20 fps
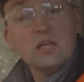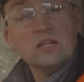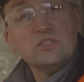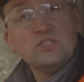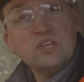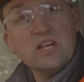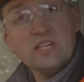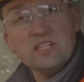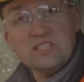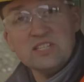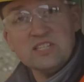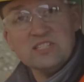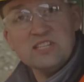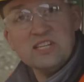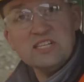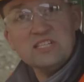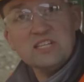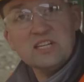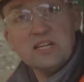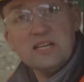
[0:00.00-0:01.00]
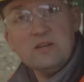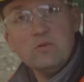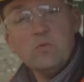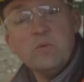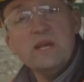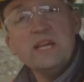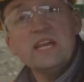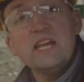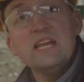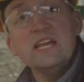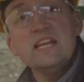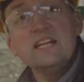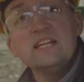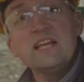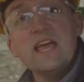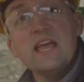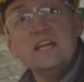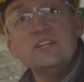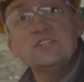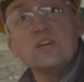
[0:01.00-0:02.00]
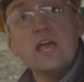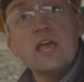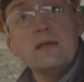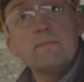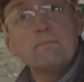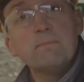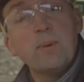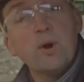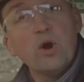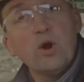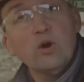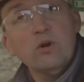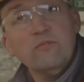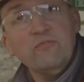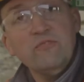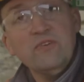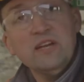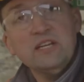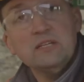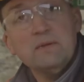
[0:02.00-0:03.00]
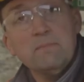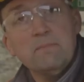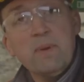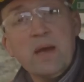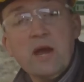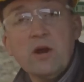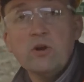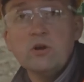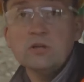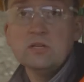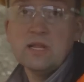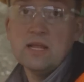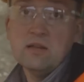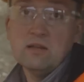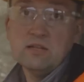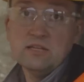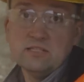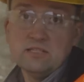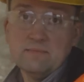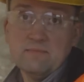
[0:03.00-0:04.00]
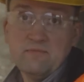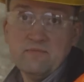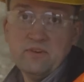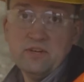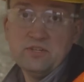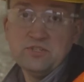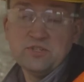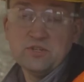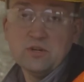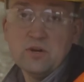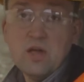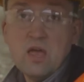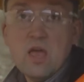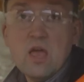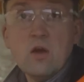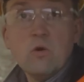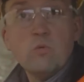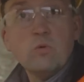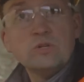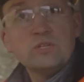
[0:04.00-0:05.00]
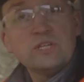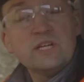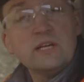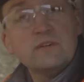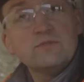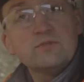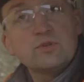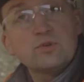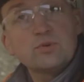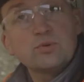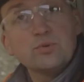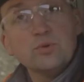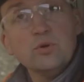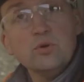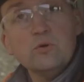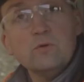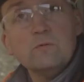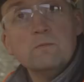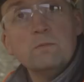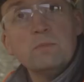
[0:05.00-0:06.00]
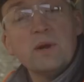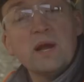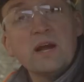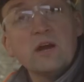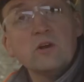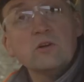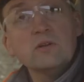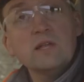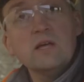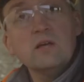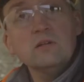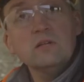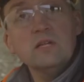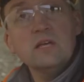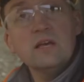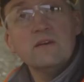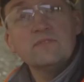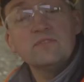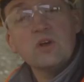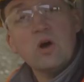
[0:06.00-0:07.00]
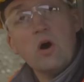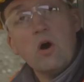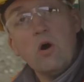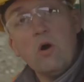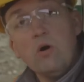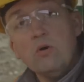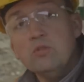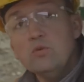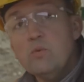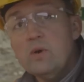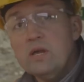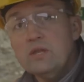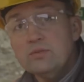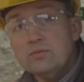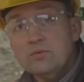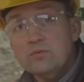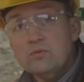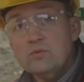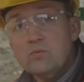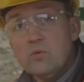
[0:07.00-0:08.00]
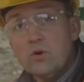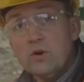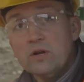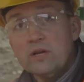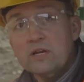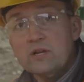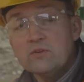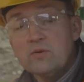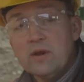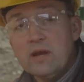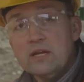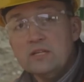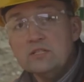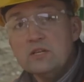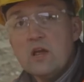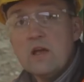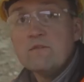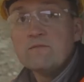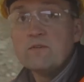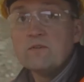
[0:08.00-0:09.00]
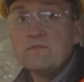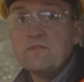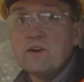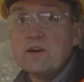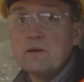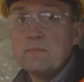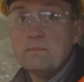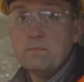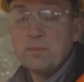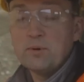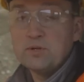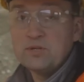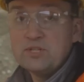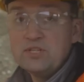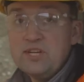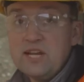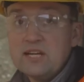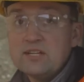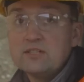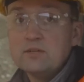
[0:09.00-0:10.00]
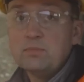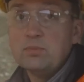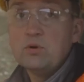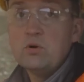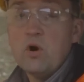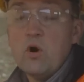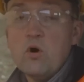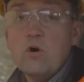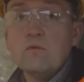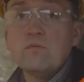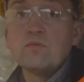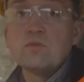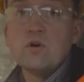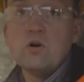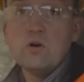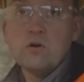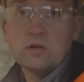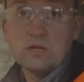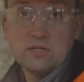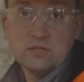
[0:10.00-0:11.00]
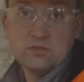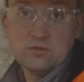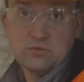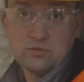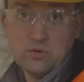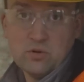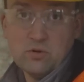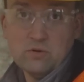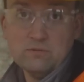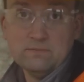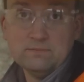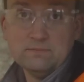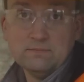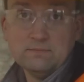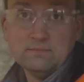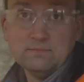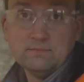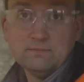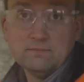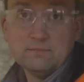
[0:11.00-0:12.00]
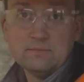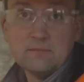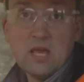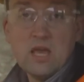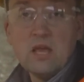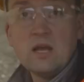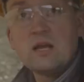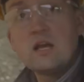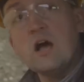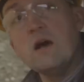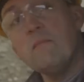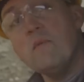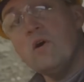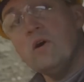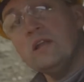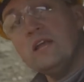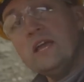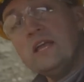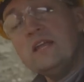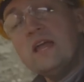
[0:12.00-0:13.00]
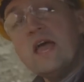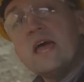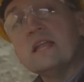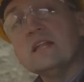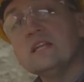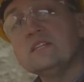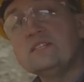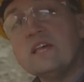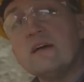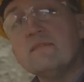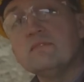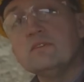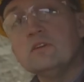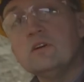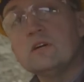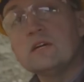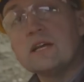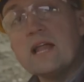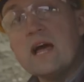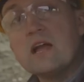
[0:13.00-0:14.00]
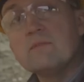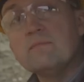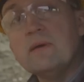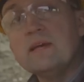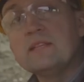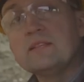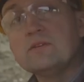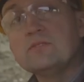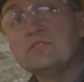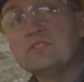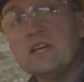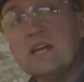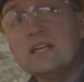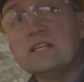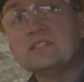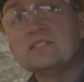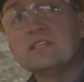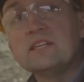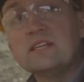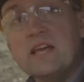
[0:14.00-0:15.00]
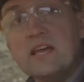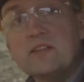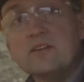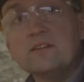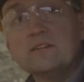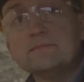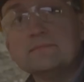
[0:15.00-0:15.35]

Just as easily, we can engage a perfect parallelism feature, which gives true parallel lift all the way through the working range for very predictable overall control. Come on in and let's have a look at how to make those settings together.